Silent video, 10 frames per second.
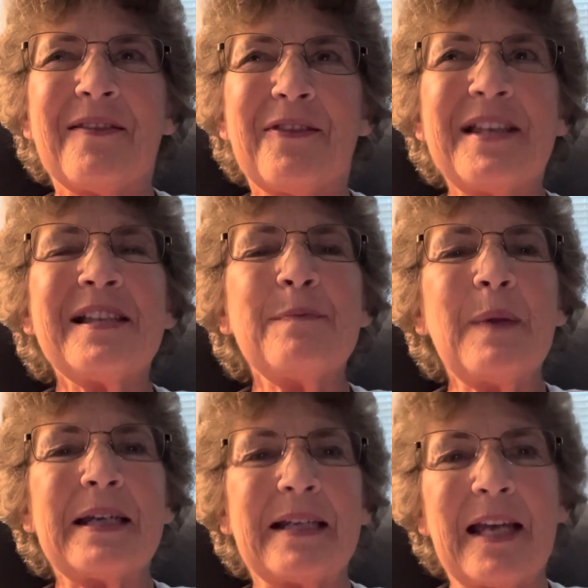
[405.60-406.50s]
This
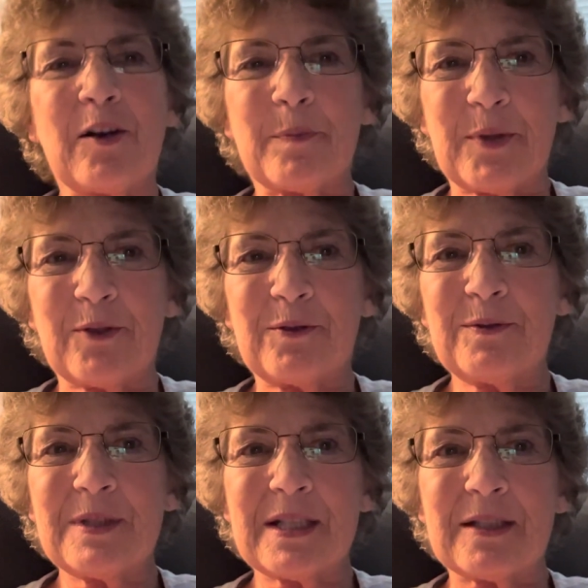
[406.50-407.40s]
might help you
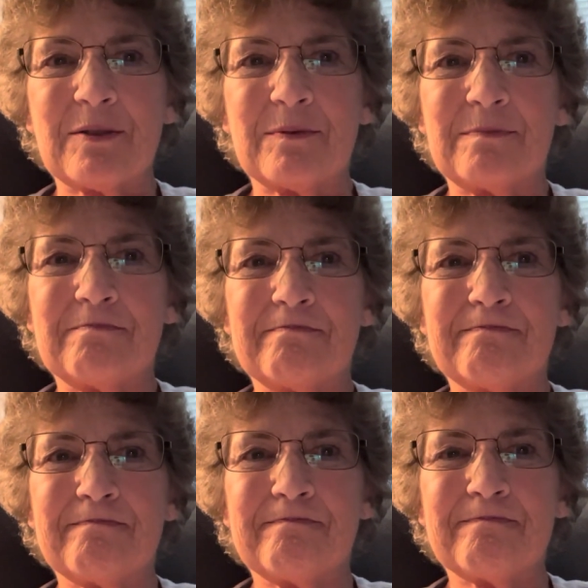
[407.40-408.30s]
to
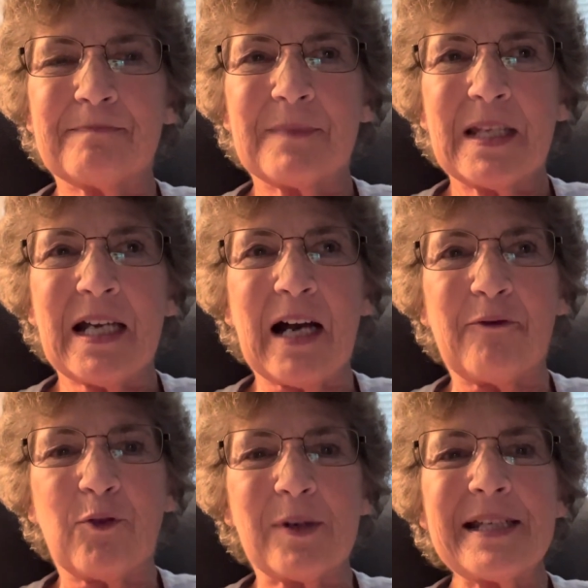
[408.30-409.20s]

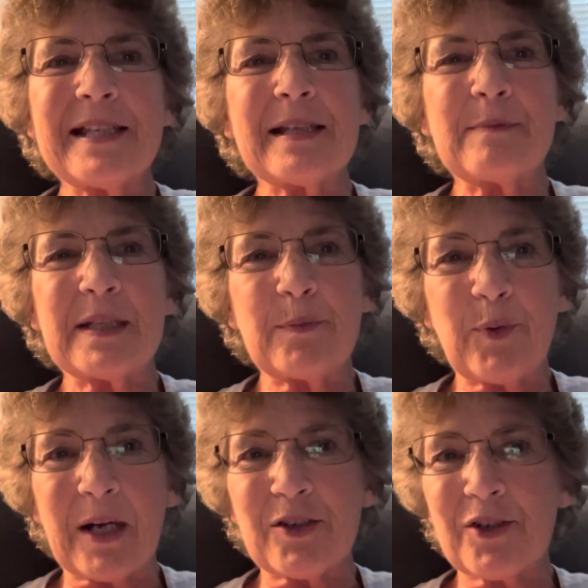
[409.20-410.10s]
avoid some
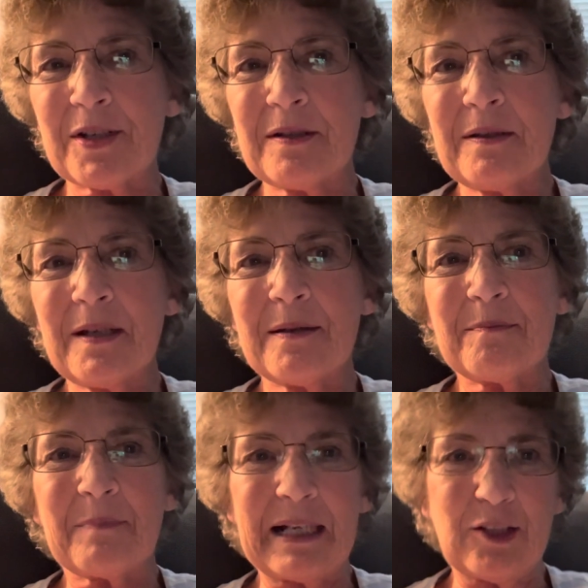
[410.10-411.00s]
depression
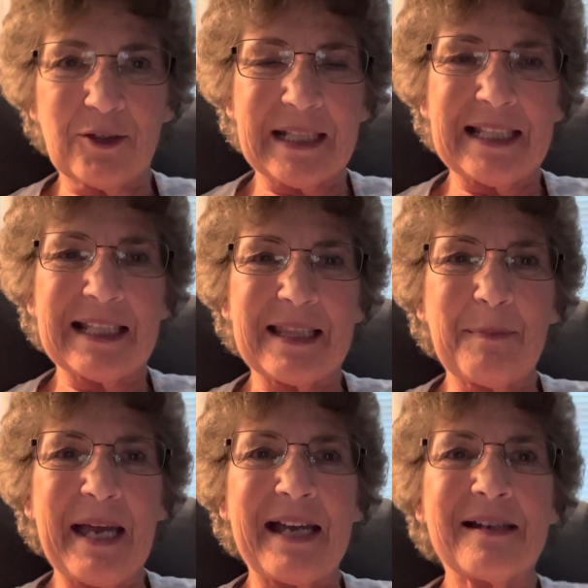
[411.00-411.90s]
by looking in the
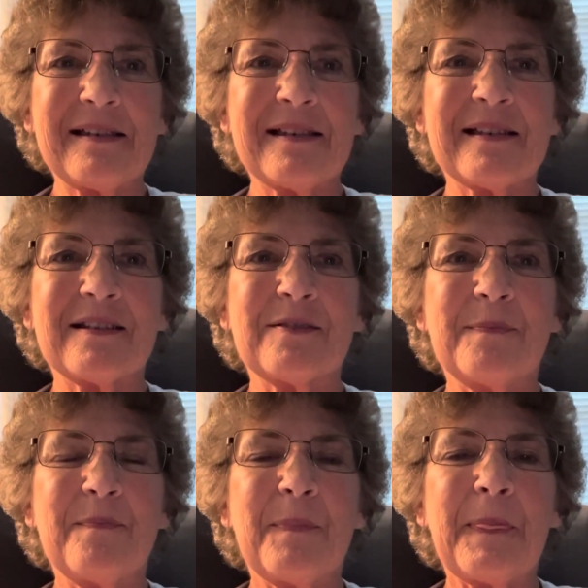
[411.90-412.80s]
past,
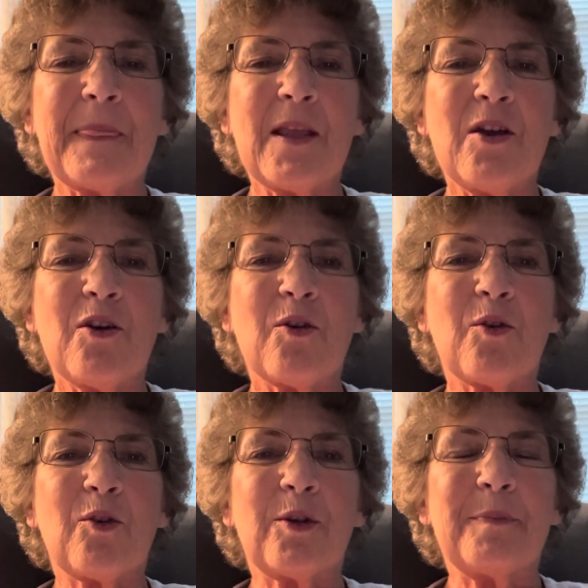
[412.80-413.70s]

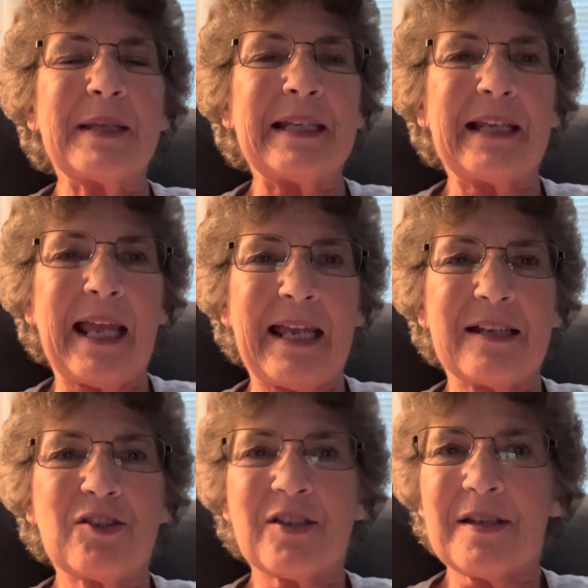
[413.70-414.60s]
or being
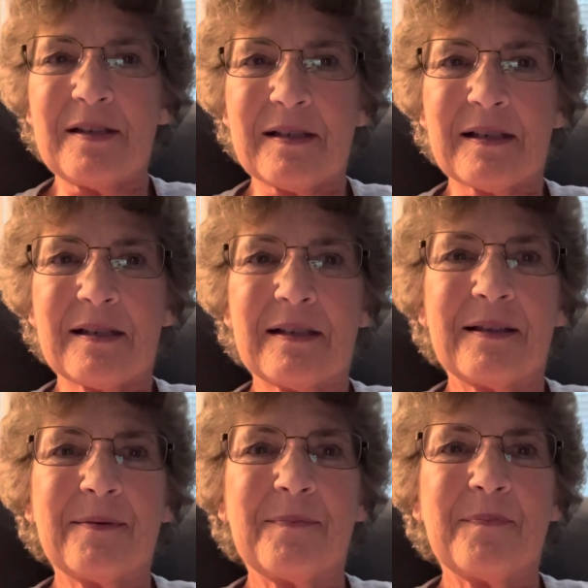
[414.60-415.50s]
anxious
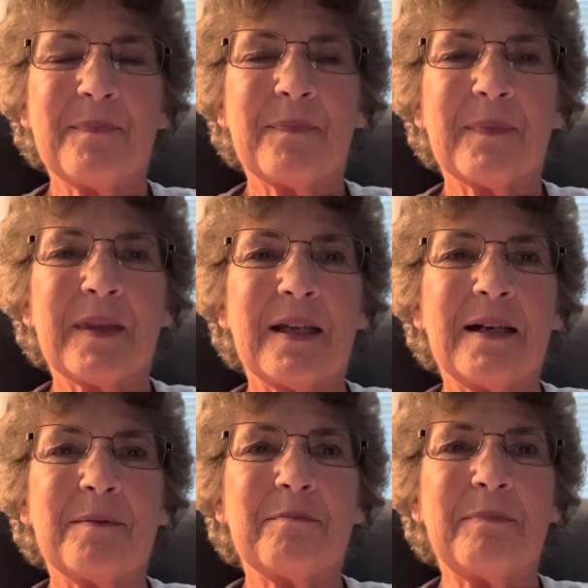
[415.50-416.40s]

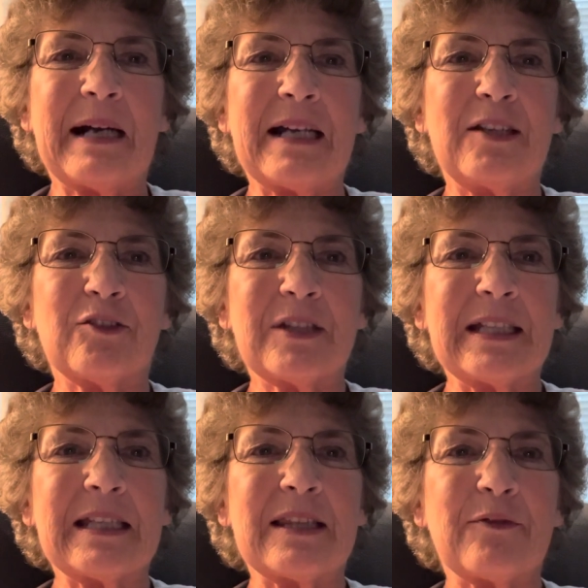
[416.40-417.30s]
by
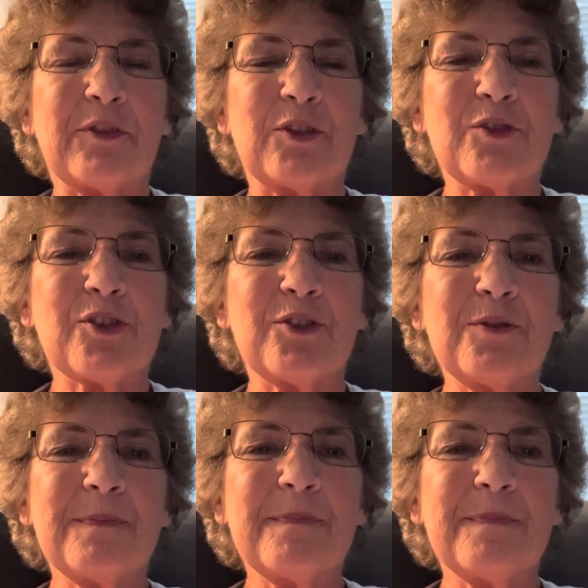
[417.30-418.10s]
looking in the future.